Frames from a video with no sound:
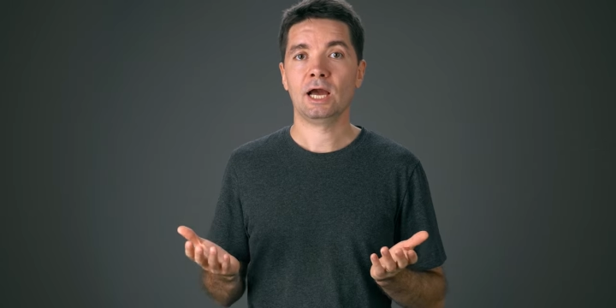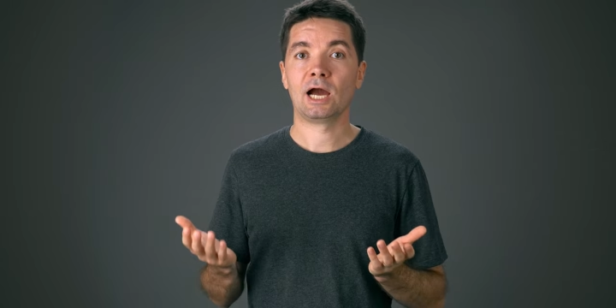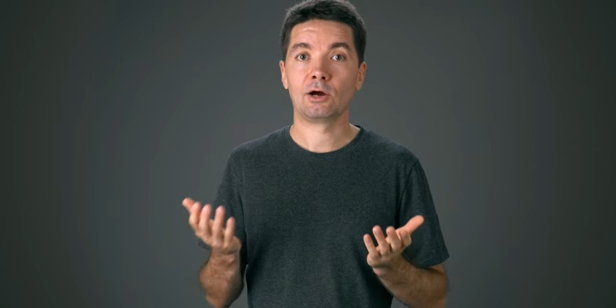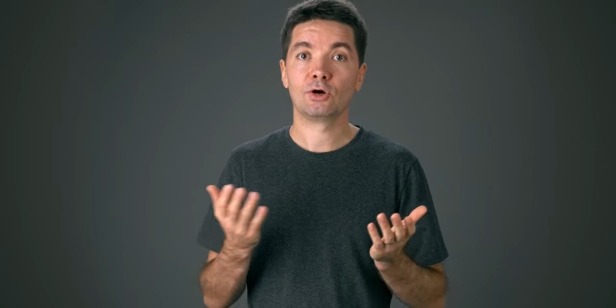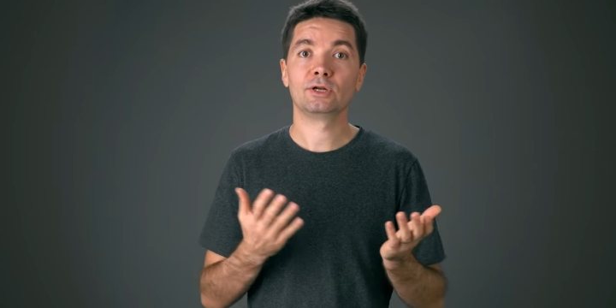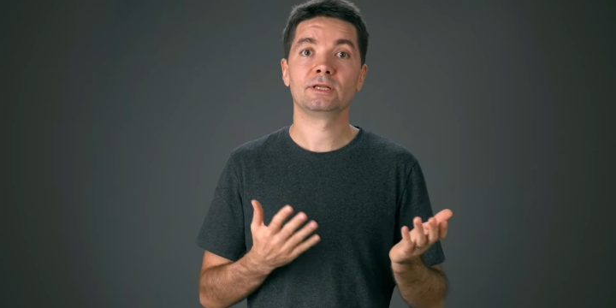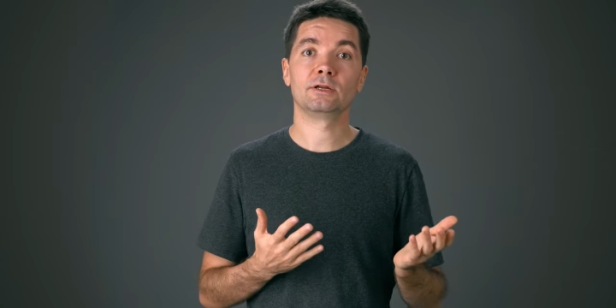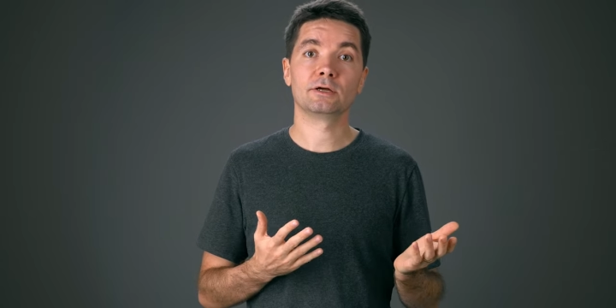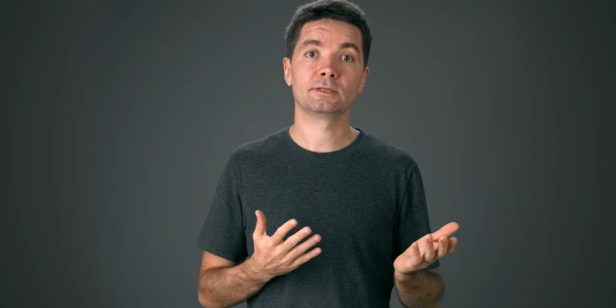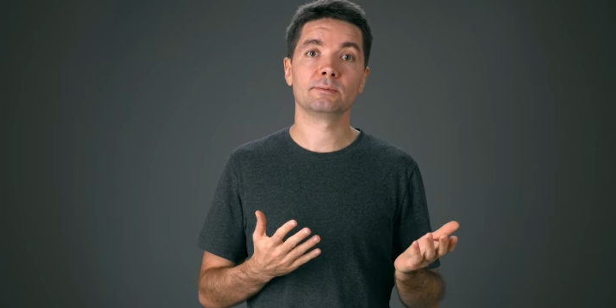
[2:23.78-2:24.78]
I only
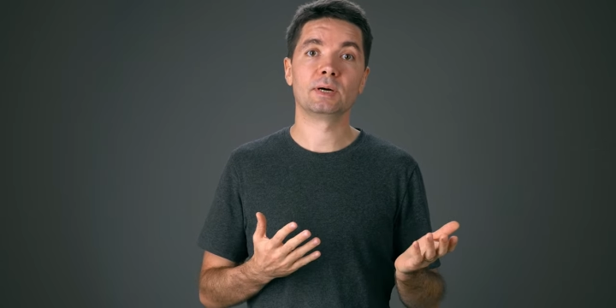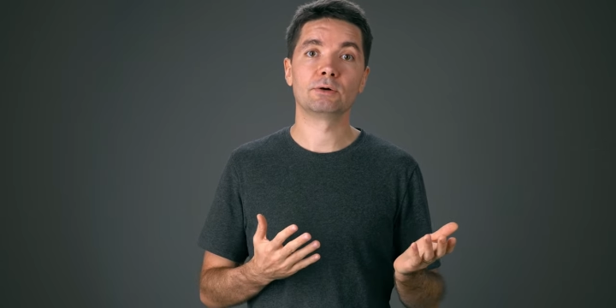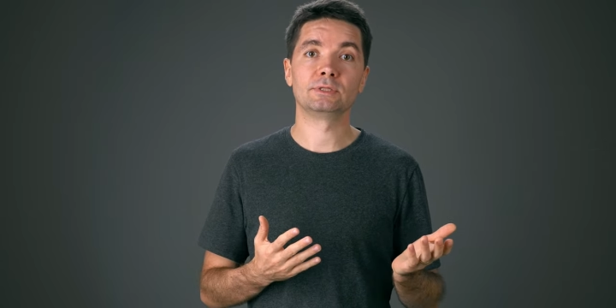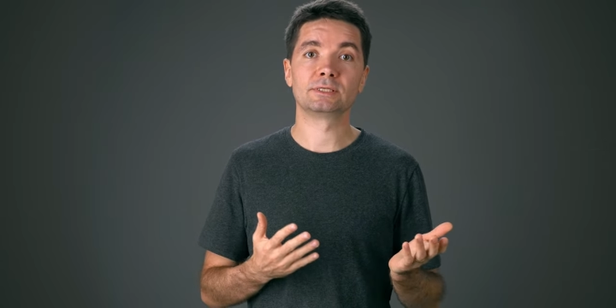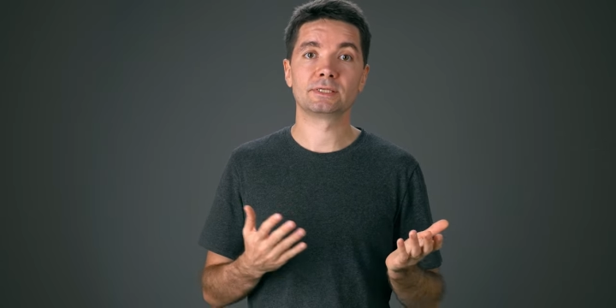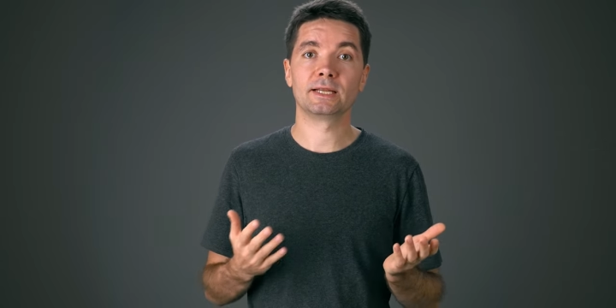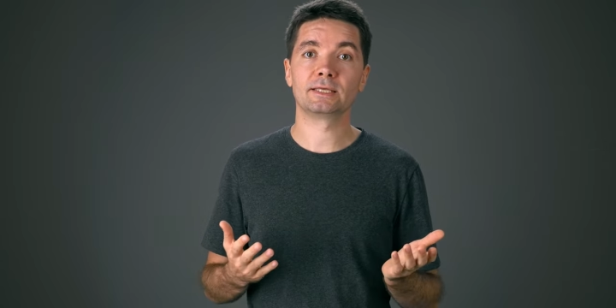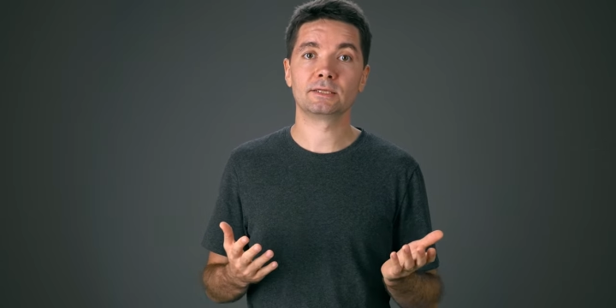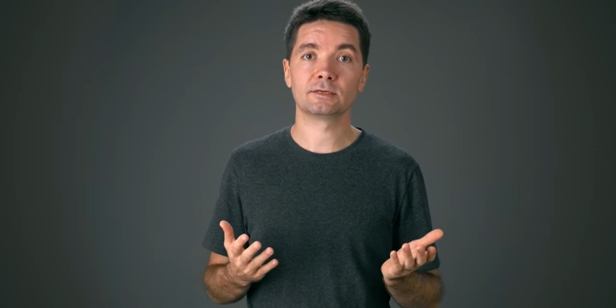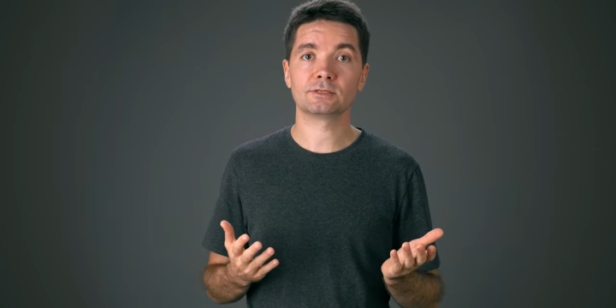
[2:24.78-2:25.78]
learned about this
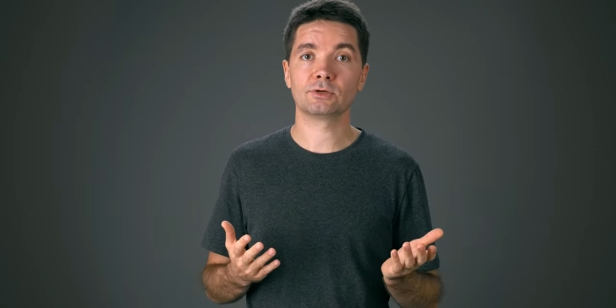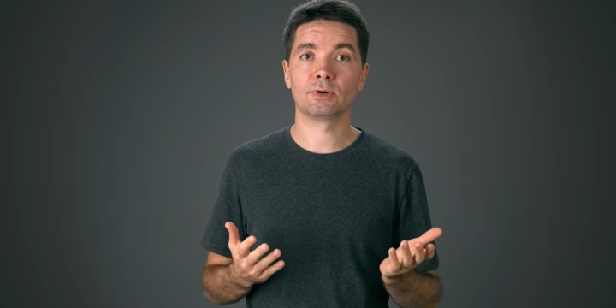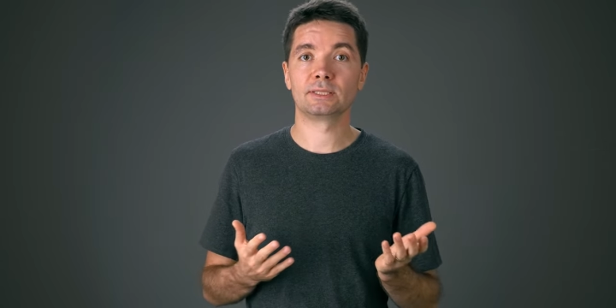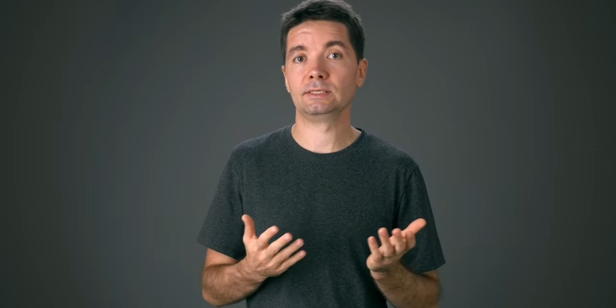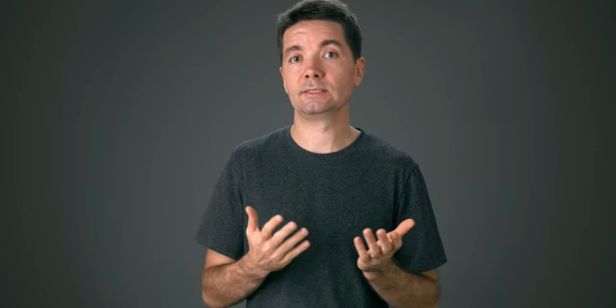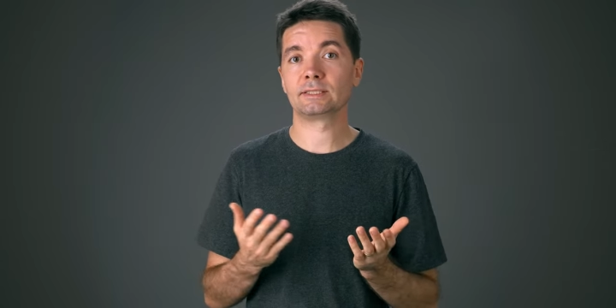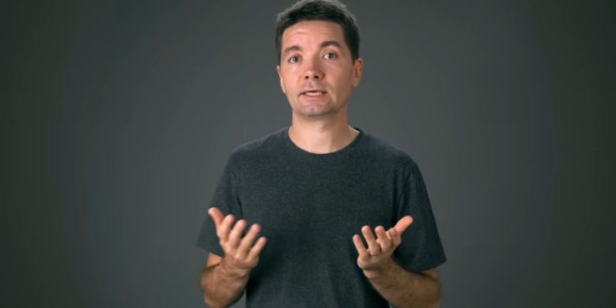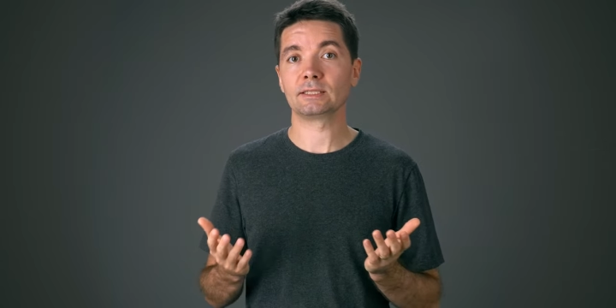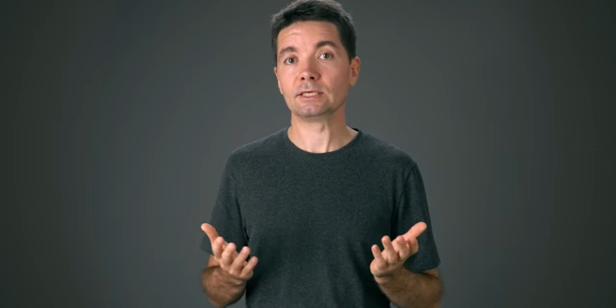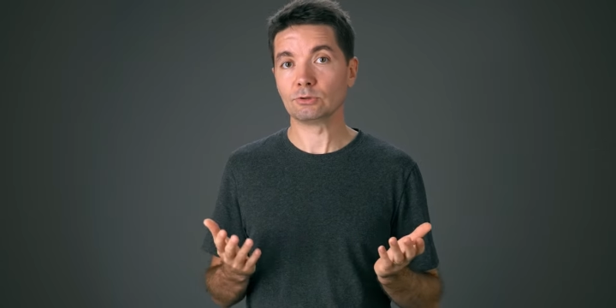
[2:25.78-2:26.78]
later, so I didn't
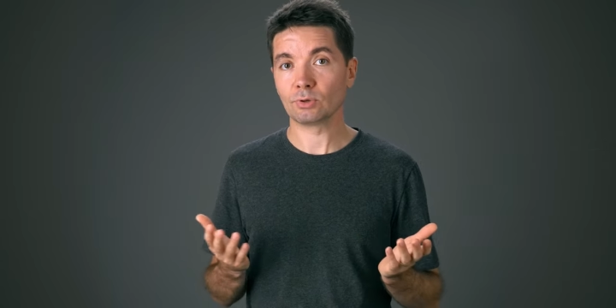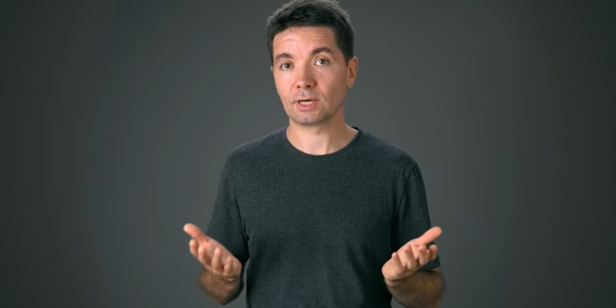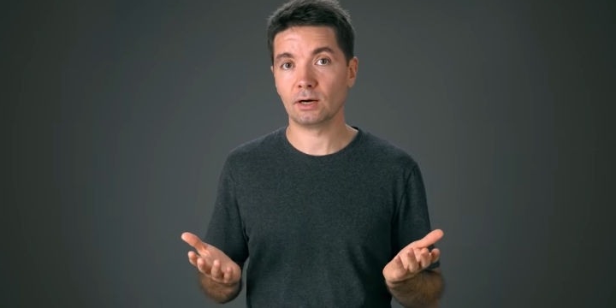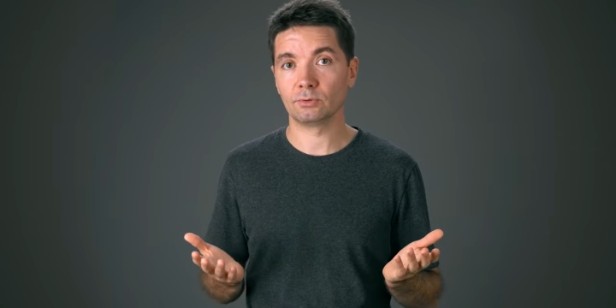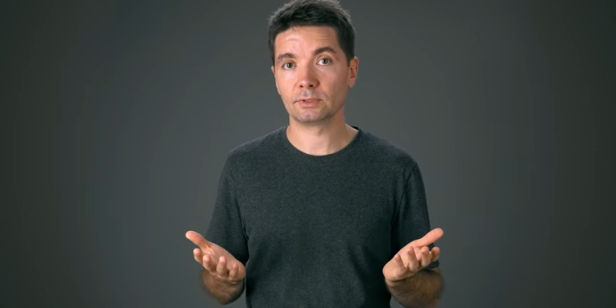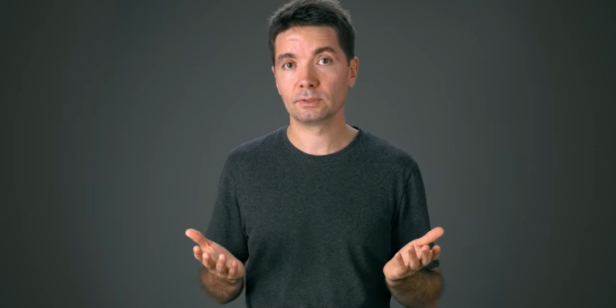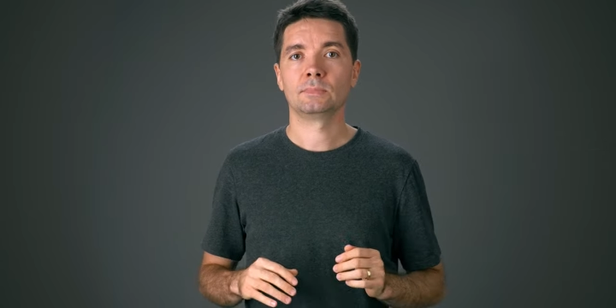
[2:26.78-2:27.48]
take it into account.